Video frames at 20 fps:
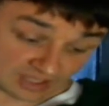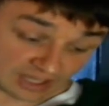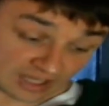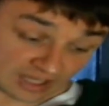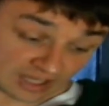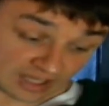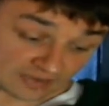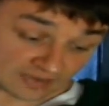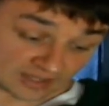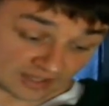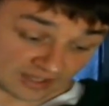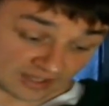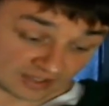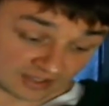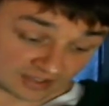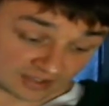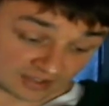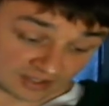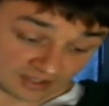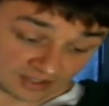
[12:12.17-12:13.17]
and
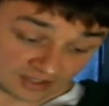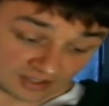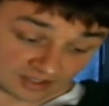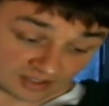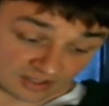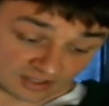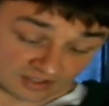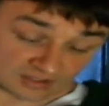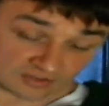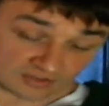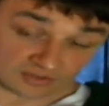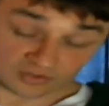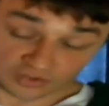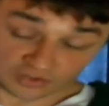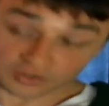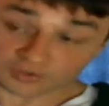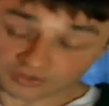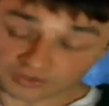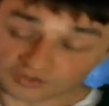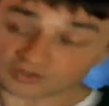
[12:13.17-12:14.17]
then to
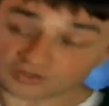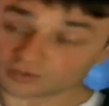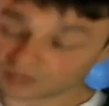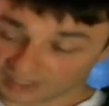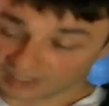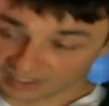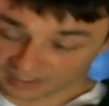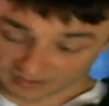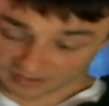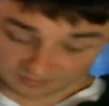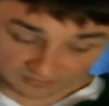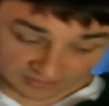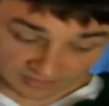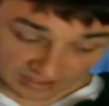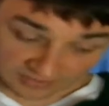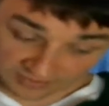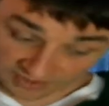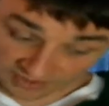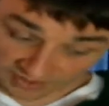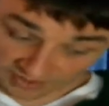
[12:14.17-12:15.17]
2 to 2.5,
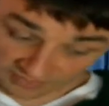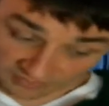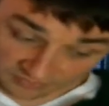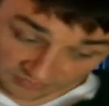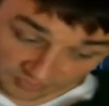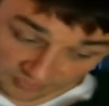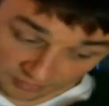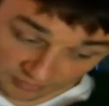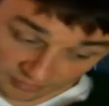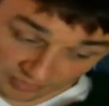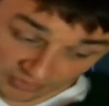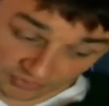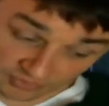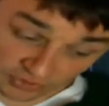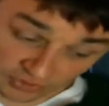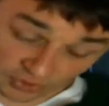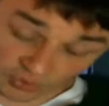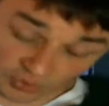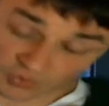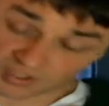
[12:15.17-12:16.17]
and then from about
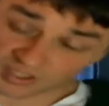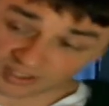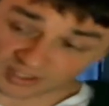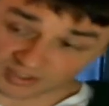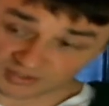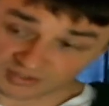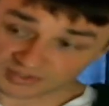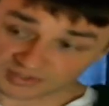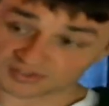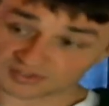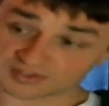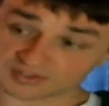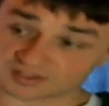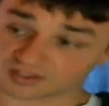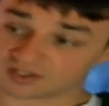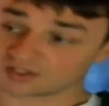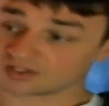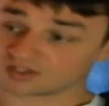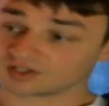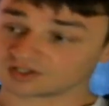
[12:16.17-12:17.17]
2 years,
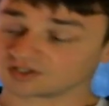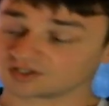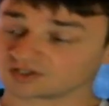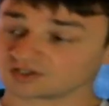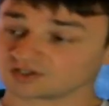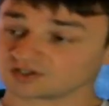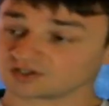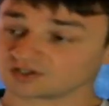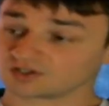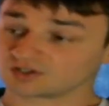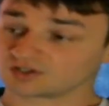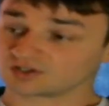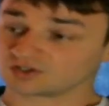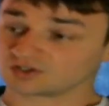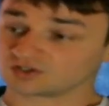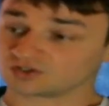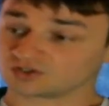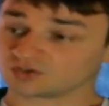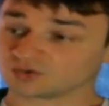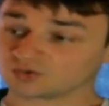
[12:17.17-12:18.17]

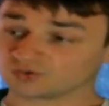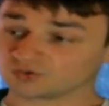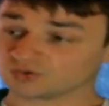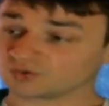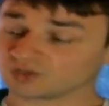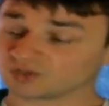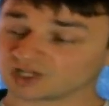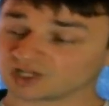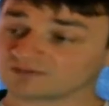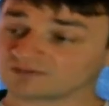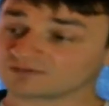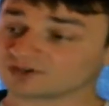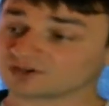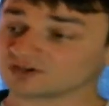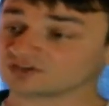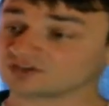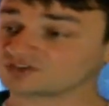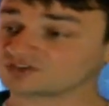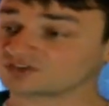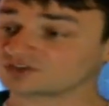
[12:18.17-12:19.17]
2.5
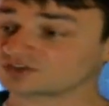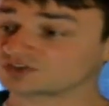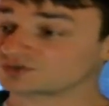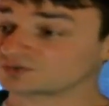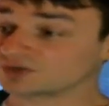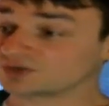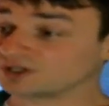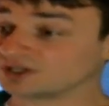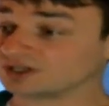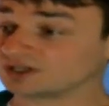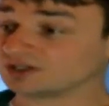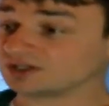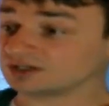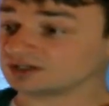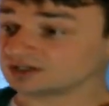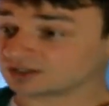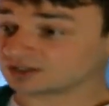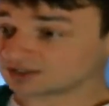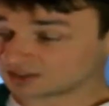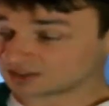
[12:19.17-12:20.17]
years to
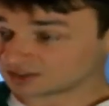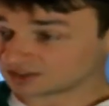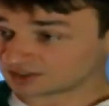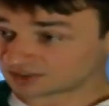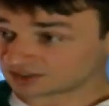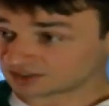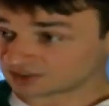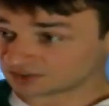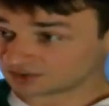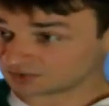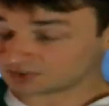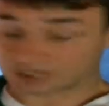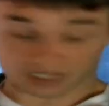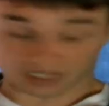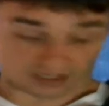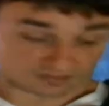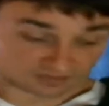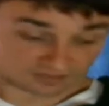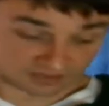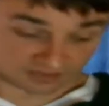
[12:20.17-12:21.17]

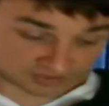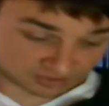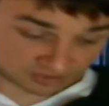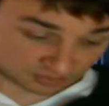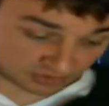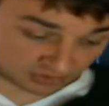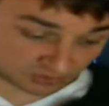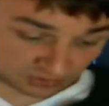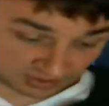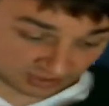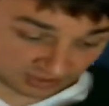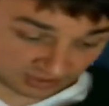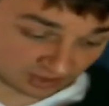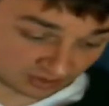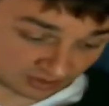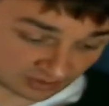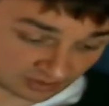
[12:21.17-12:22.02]
3.5 years in between there,